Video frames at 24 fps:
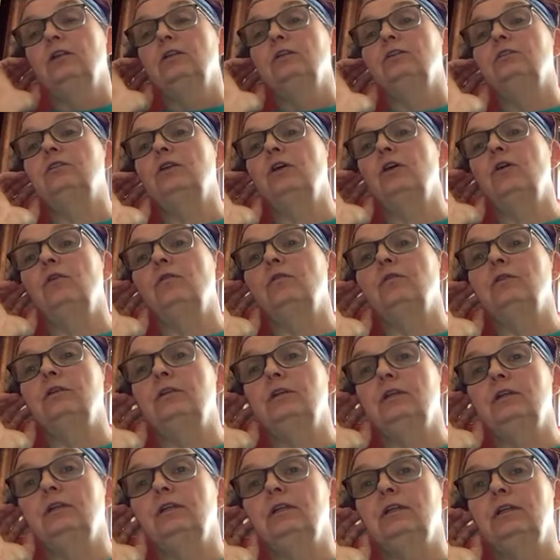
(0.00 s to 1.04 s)
So,
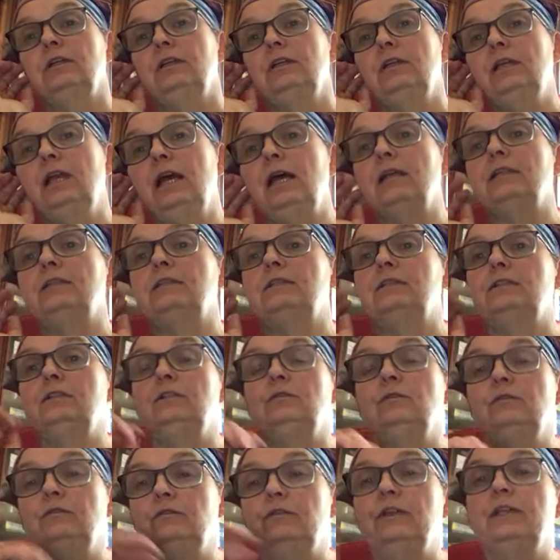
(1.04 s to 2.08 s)
yes,
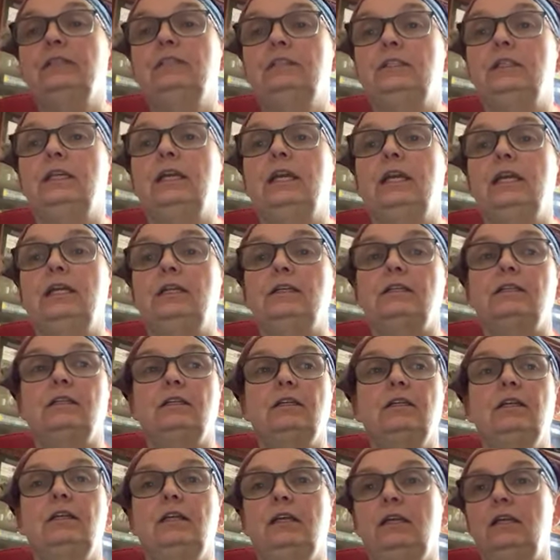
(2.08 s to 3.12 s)
you investigate
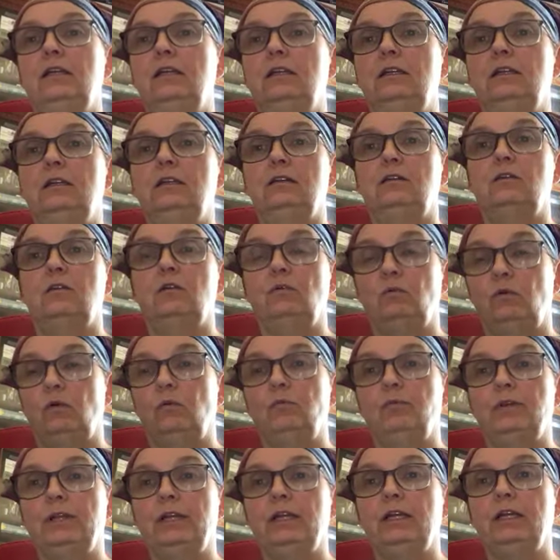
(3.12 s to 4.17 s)
in a
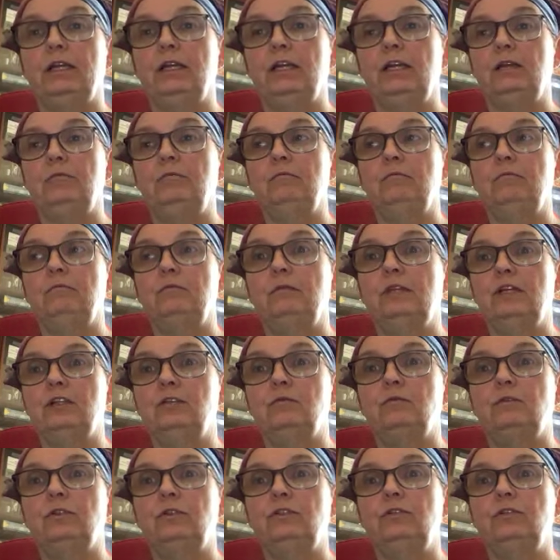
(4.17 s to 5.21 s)
role-playing game.
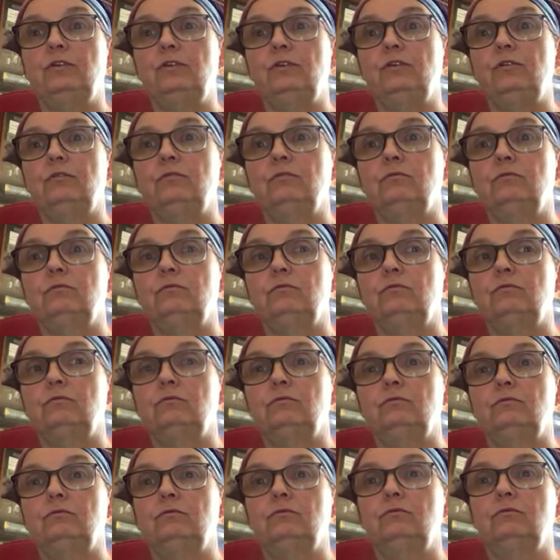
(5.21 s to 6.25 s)
That's what you do.
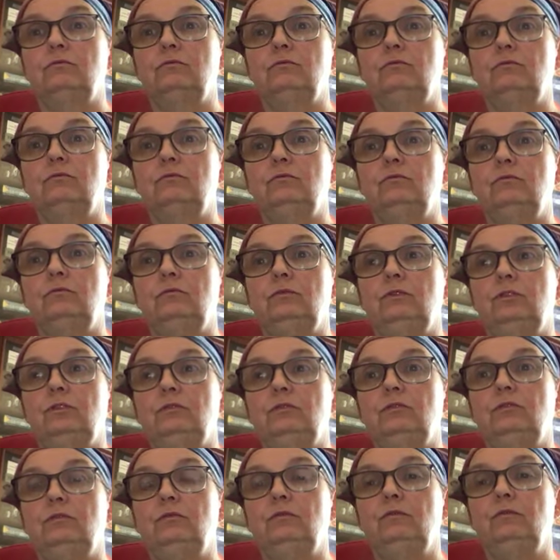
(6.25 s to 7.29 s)

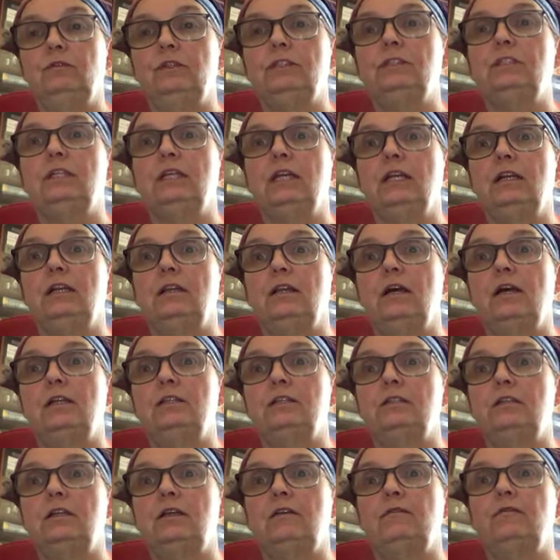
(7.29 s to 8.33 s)
You investigate a lot of
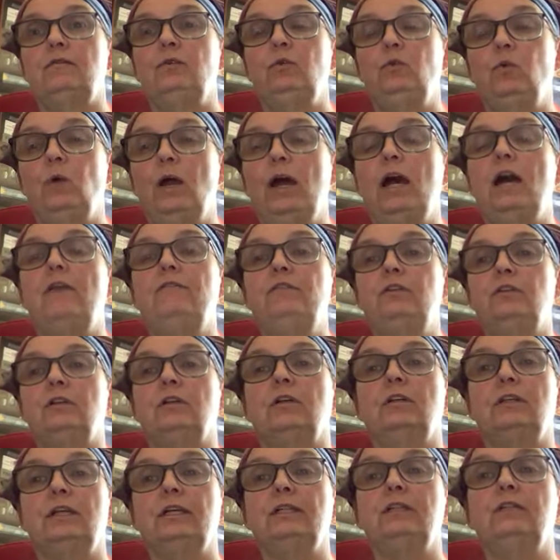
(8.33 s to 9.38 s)
stuff. You have to
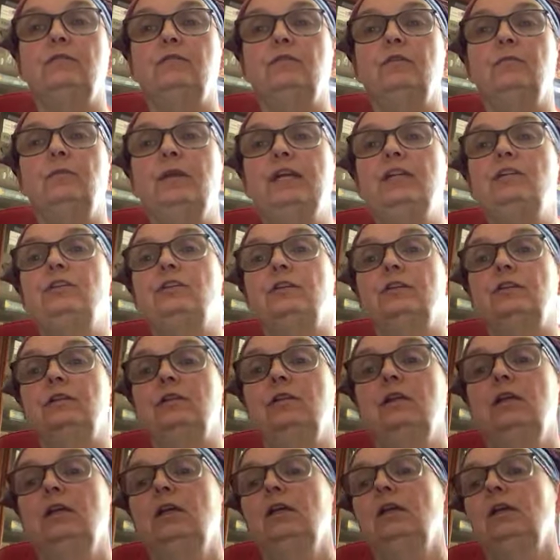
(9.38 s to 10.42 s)
collect information.
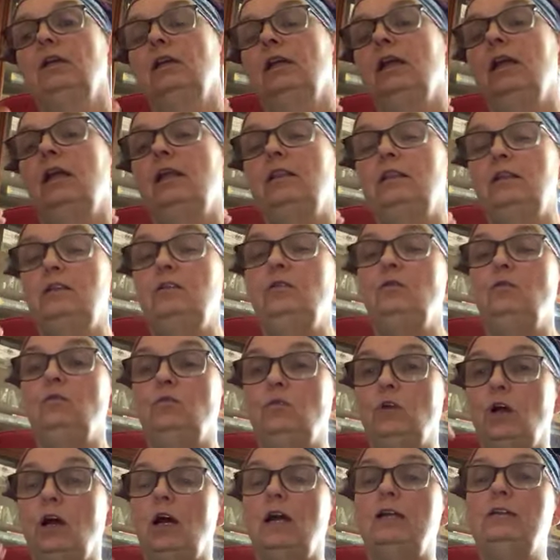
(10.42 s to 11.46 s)
And then you've
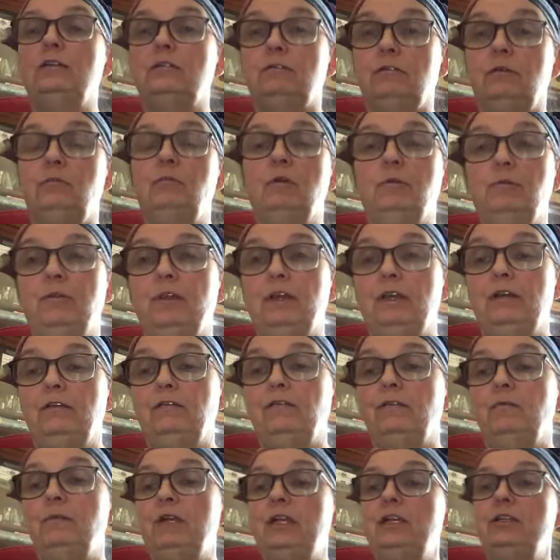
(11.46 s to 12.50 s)
got to remember that
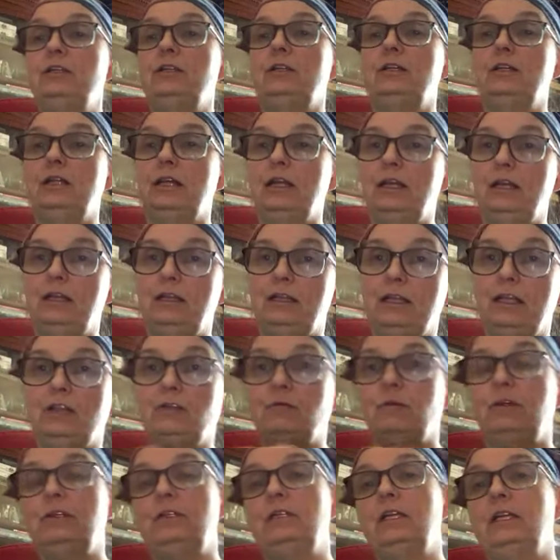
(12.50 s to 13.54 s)
information, and that's
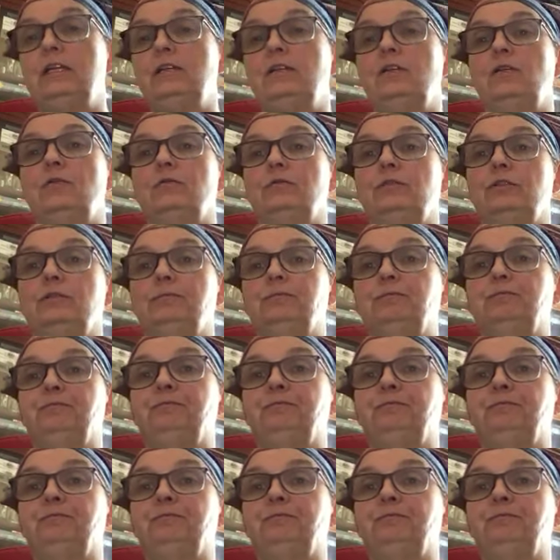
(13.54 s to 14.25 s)
why you take notes.